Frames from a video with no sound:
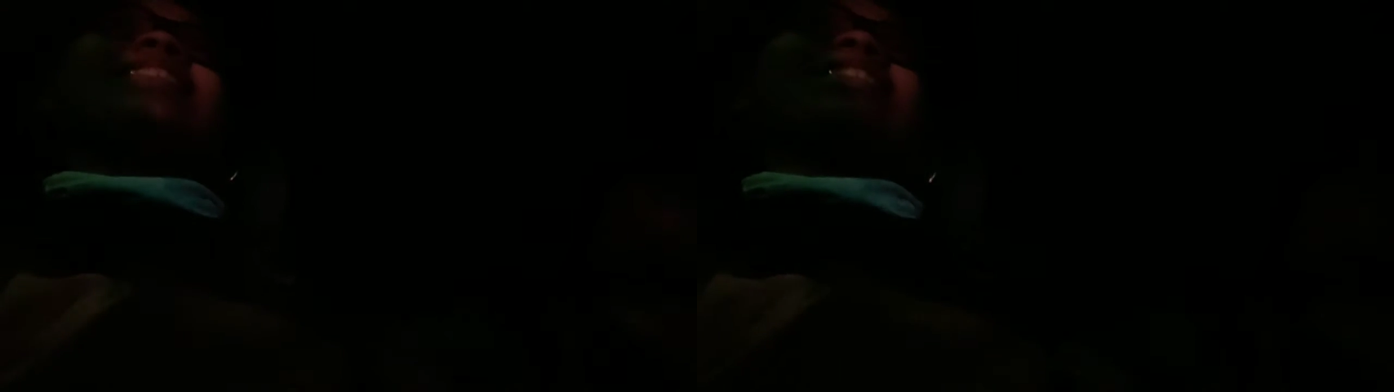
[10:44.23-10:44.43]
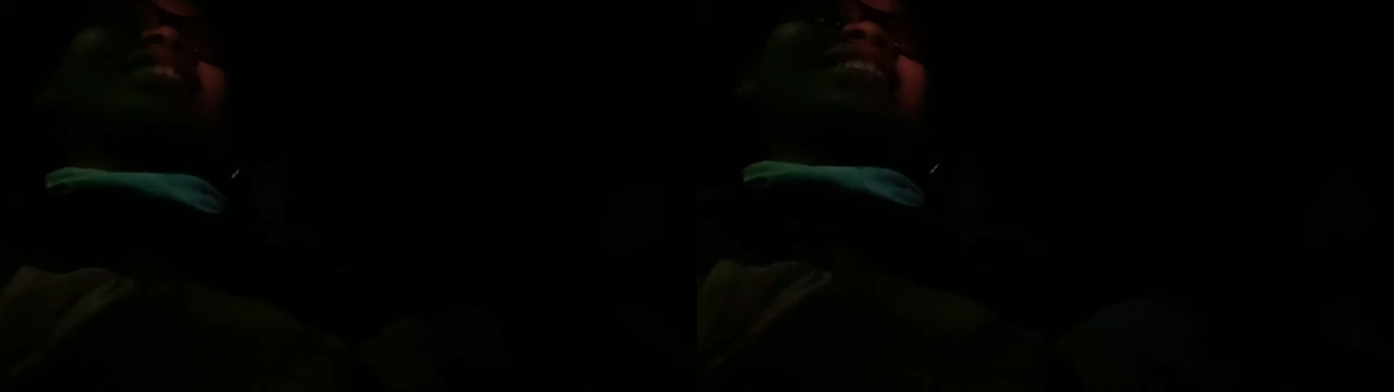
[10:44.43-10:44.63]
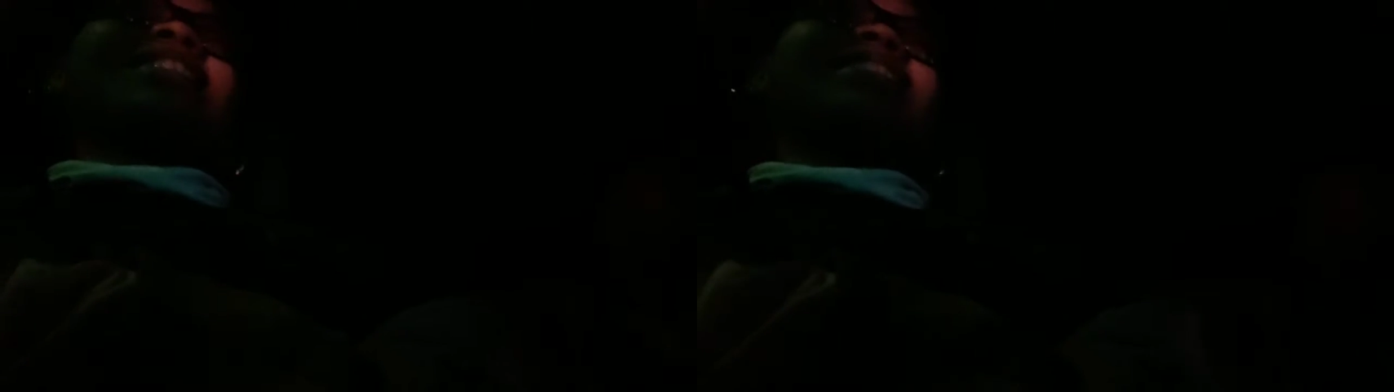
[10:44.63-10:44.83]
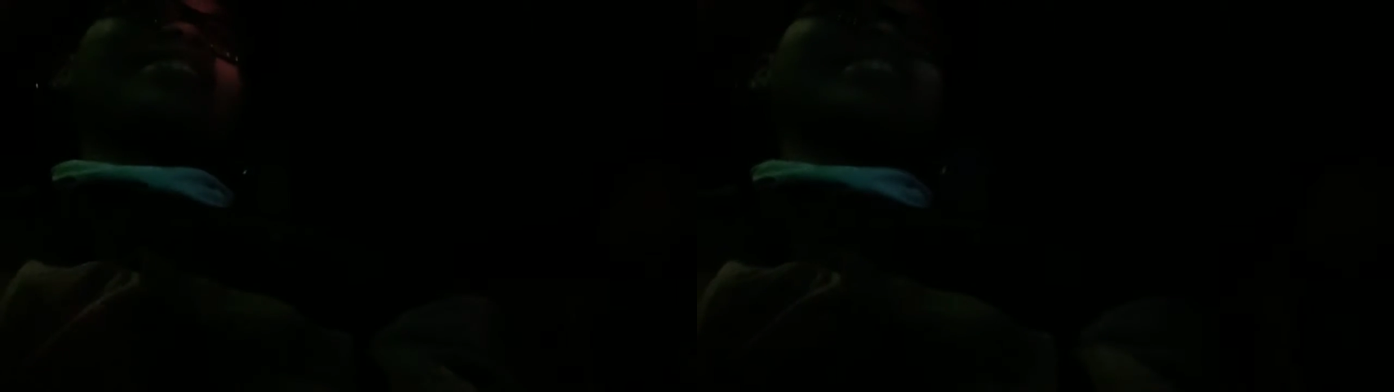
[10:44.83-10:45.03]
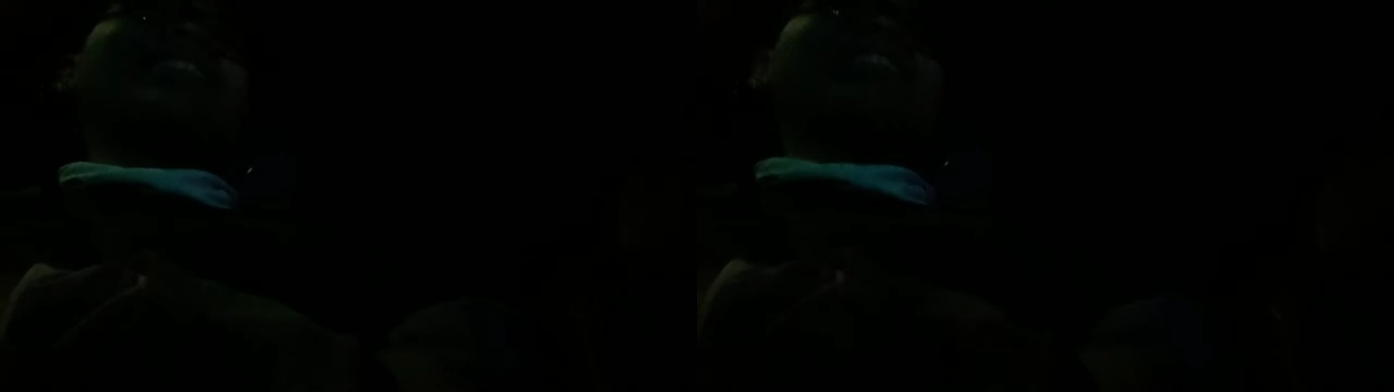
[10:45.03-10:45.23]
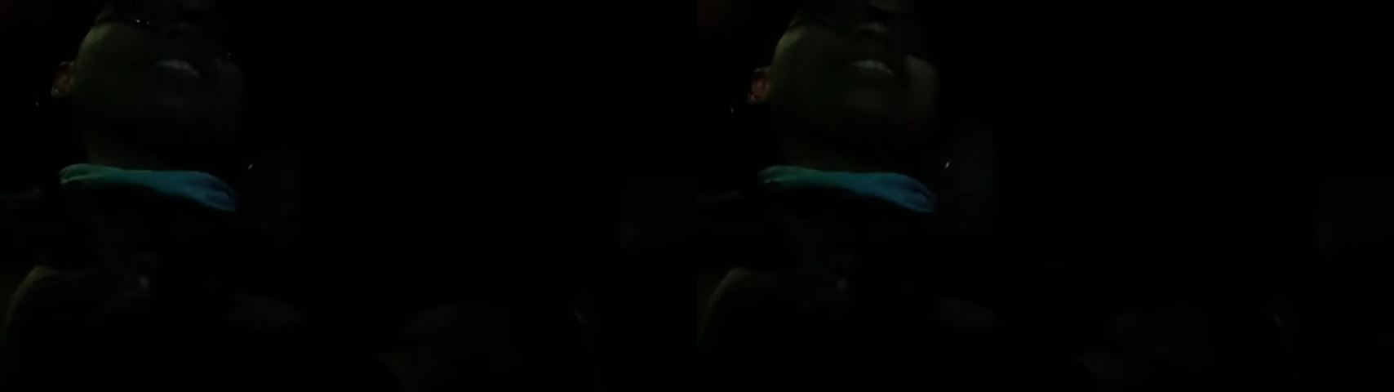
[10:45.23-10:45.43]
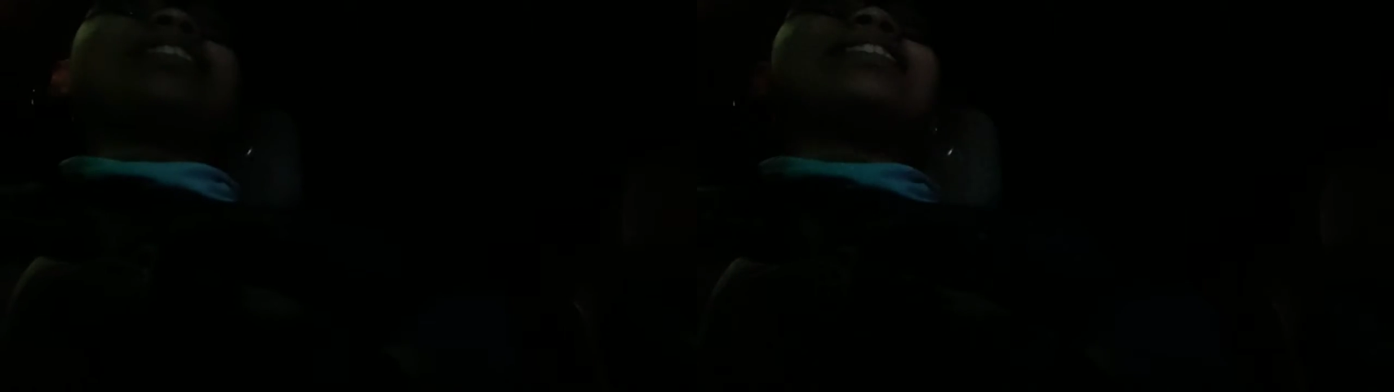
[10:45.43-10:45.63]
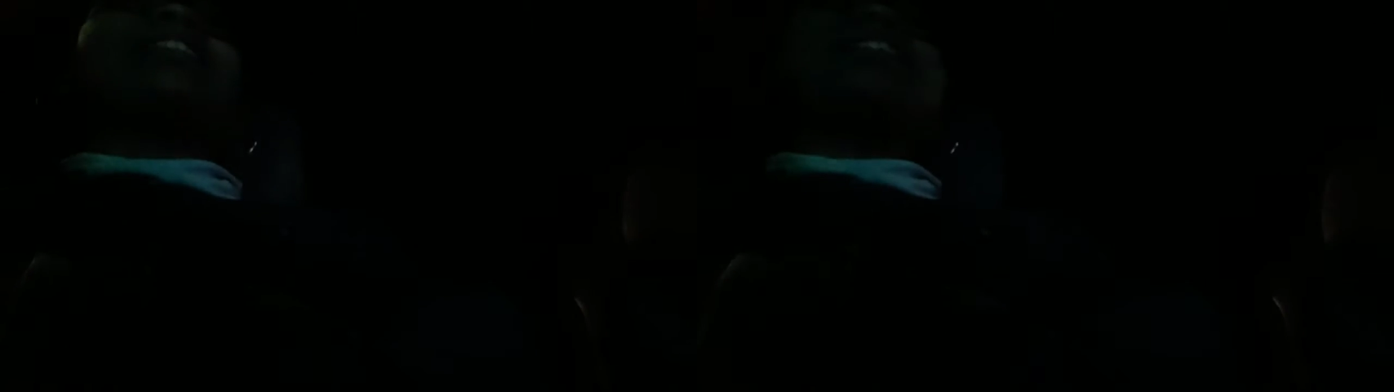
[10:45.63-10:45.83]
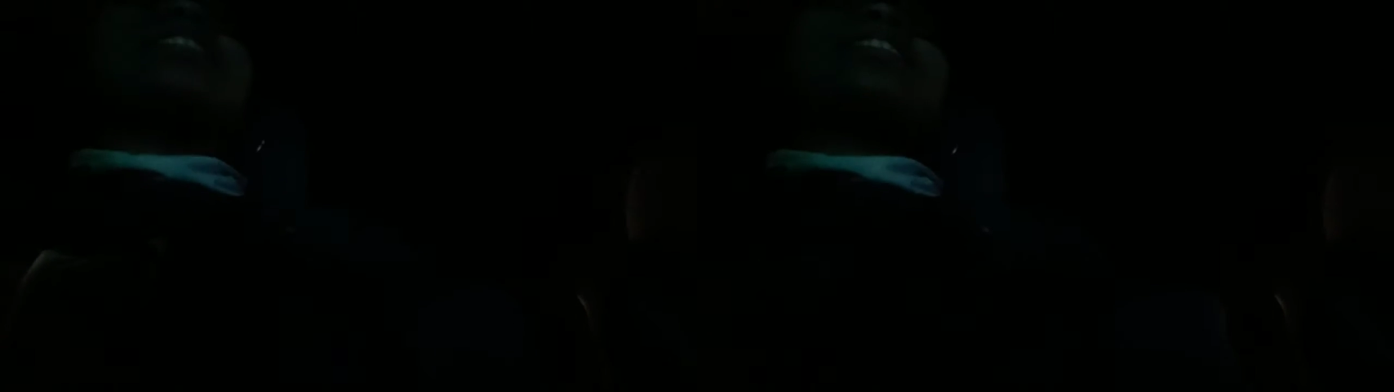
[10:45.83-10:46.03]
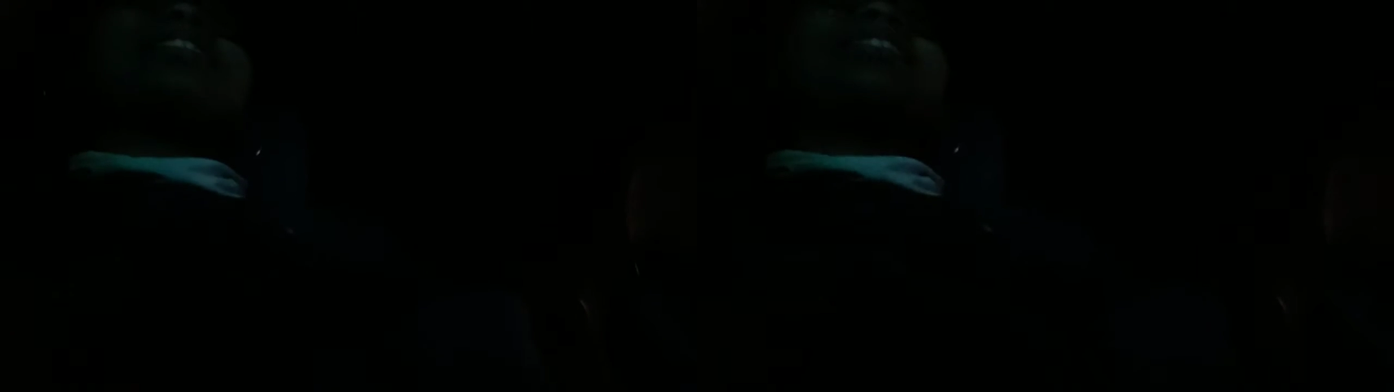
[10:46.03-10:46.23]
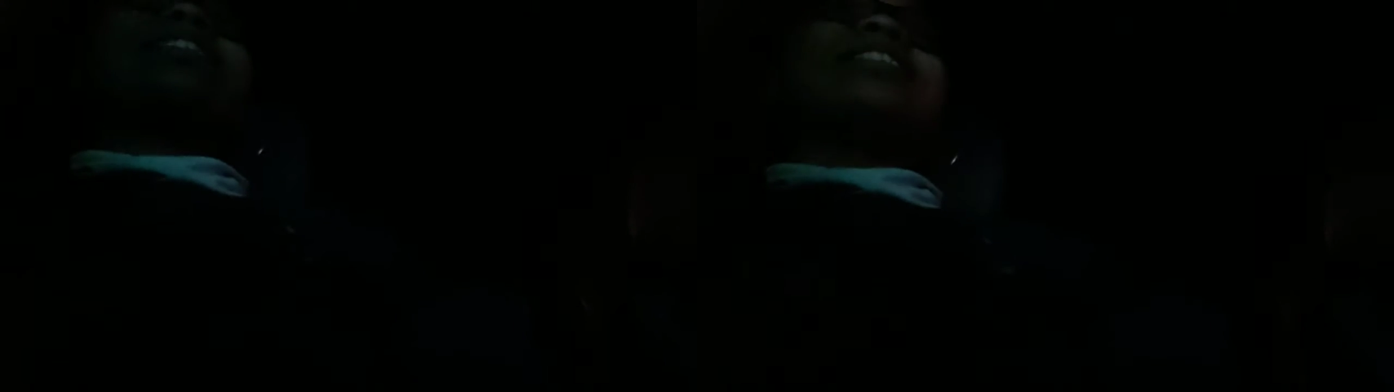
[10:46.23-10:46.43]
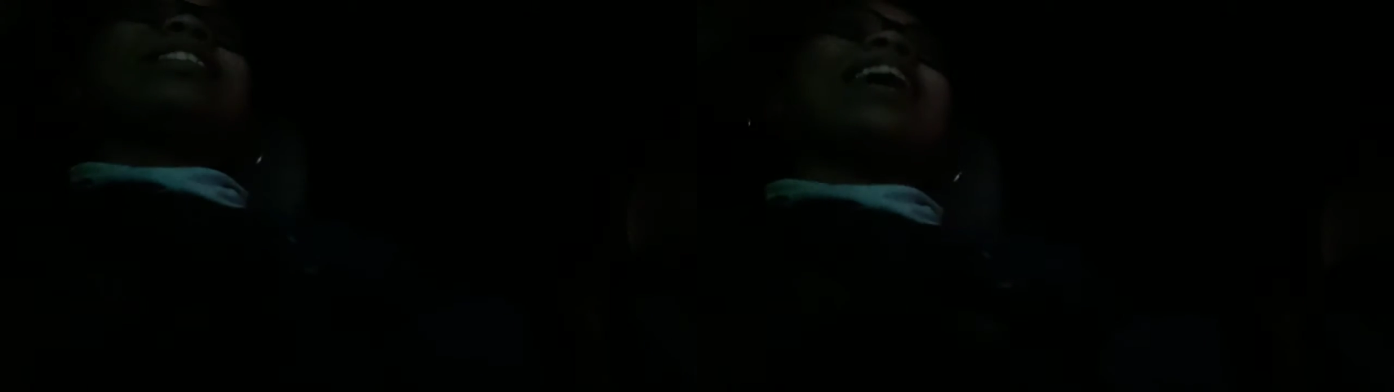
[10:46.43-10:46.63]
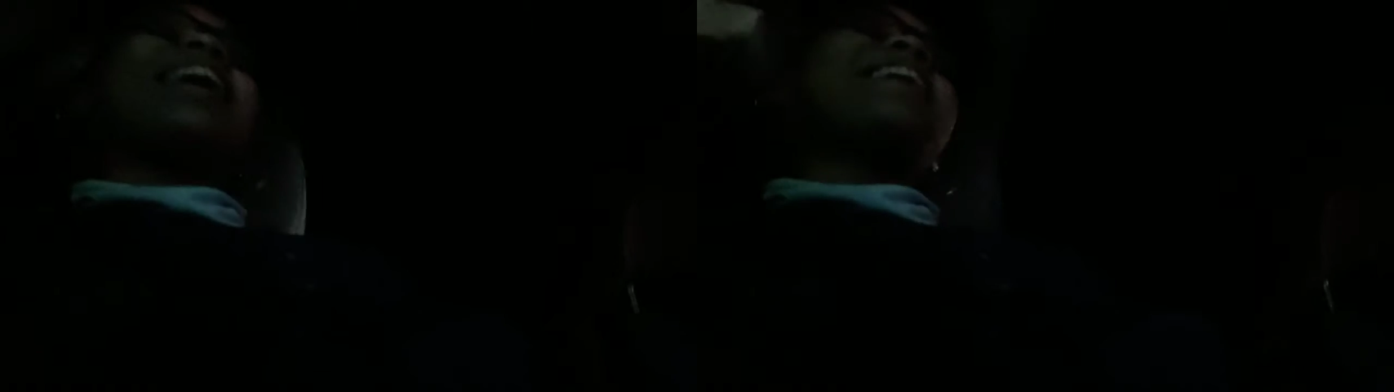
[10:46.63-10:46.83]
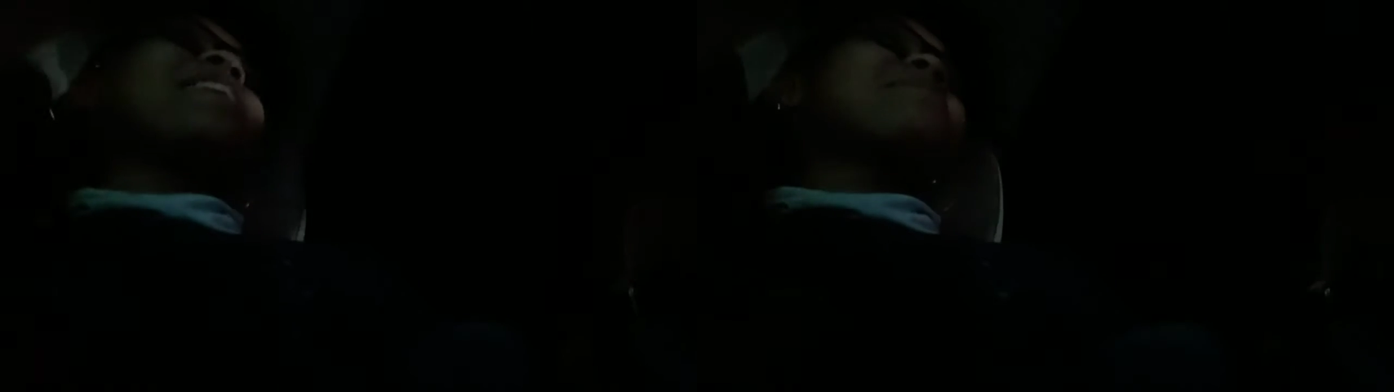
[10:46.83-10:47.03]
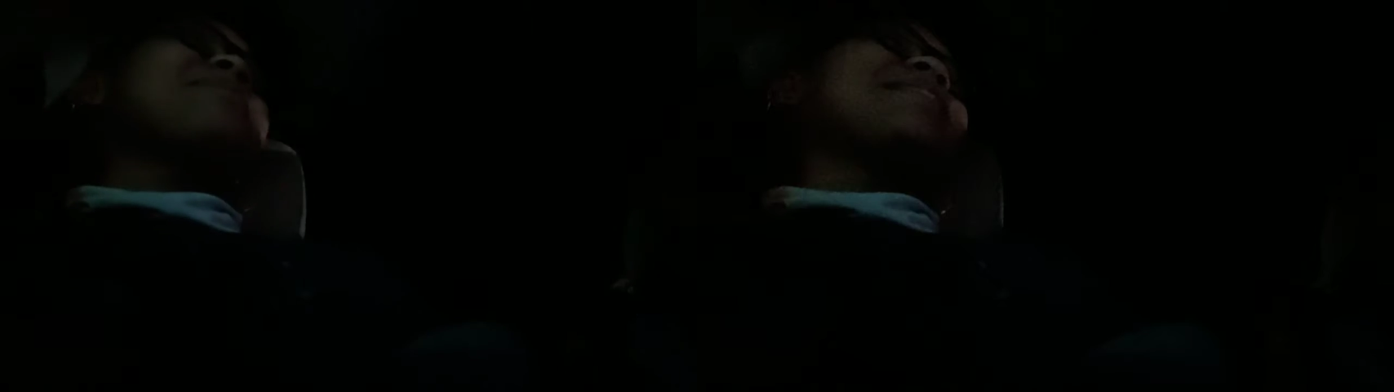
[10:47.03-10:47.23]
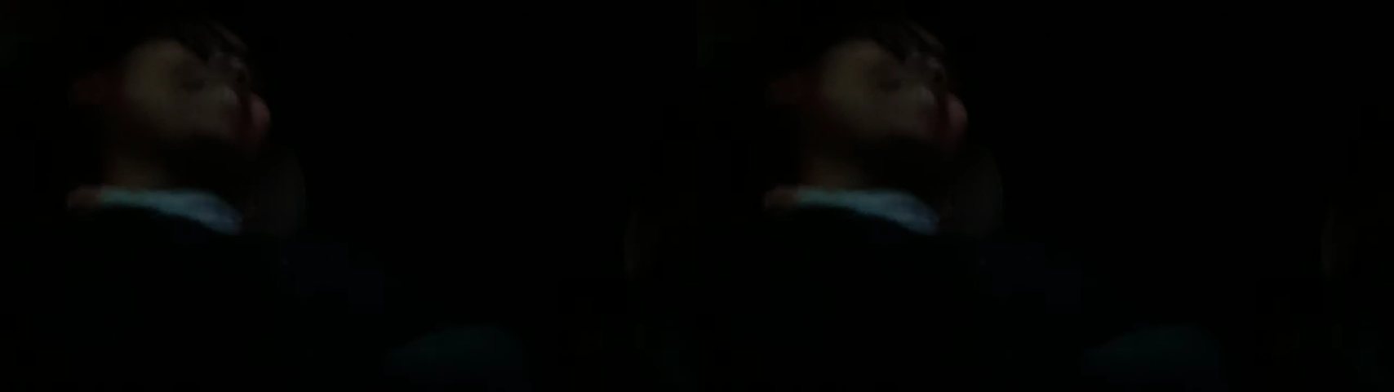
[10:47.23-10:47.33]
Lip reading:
(no speaker visible)